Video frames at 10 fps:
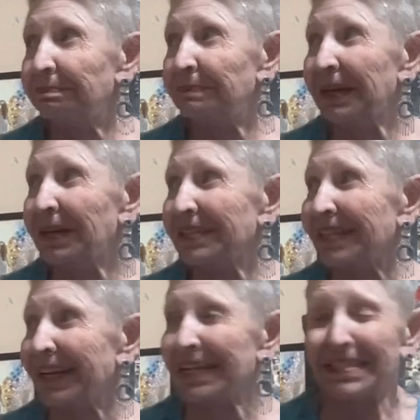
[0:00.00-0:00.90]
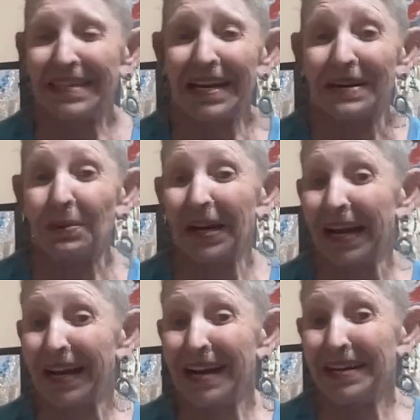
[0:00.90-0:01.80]
Because like I said, when
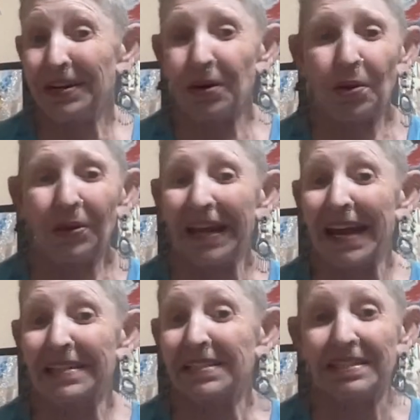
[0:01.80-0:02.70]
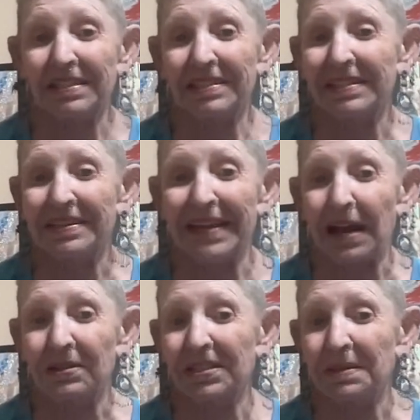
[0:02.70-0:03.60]
I got it, it only had
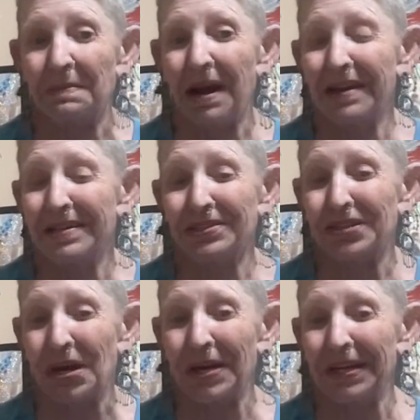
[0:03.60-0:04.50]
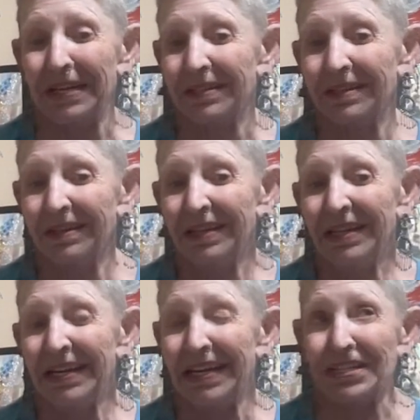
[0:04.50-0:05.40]
60,000 miles on it,
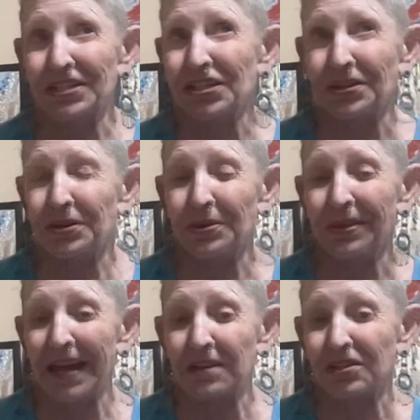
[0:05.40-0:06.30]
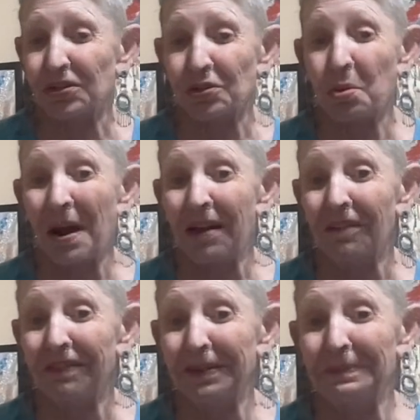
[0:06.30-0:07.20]
and it's a
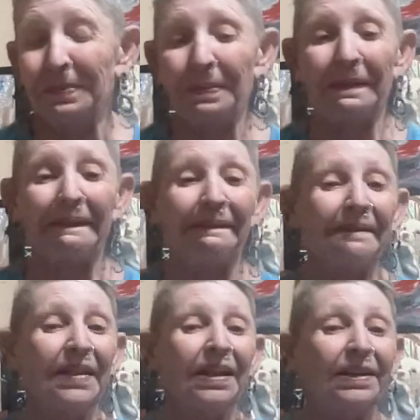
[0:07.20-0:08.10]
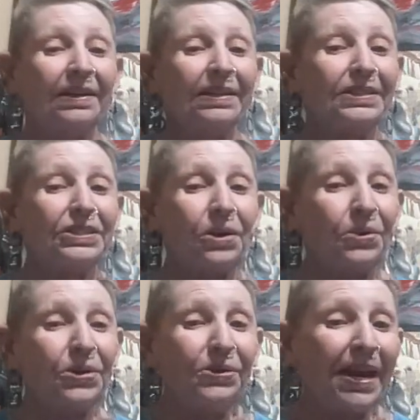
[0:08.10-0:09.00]
2012.
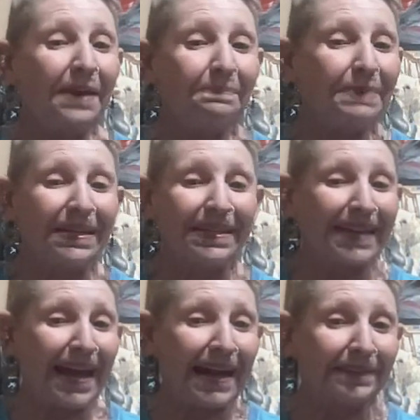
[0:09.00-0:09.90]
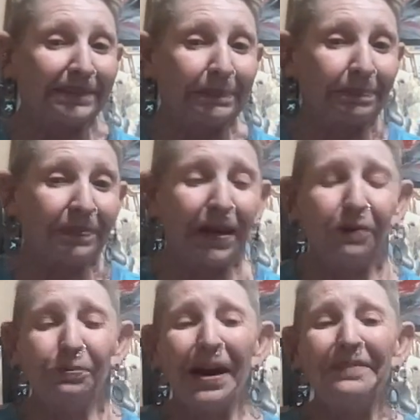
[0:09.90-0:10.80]
So you can't beat that.
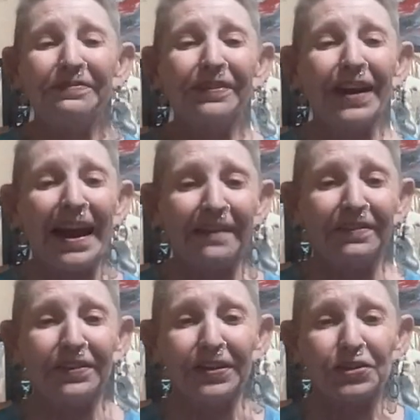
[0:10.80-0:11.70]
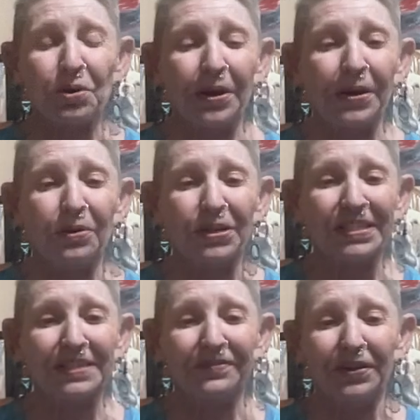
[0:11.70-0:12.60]
They'll run forever, the
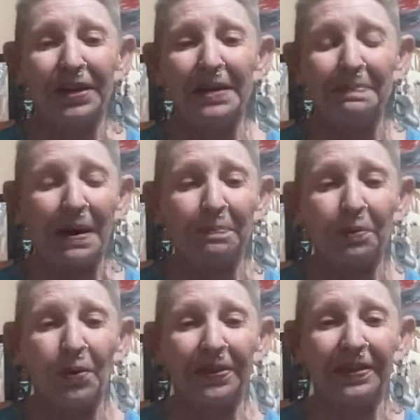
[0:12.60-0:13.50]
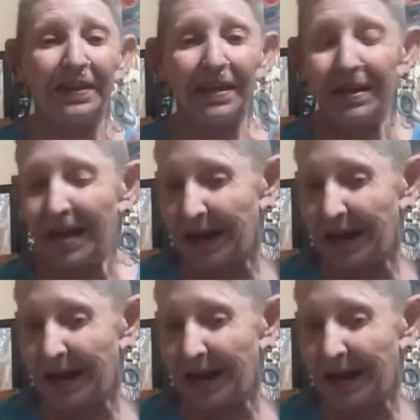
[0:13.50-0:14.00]
Toyotas, if you keep up with the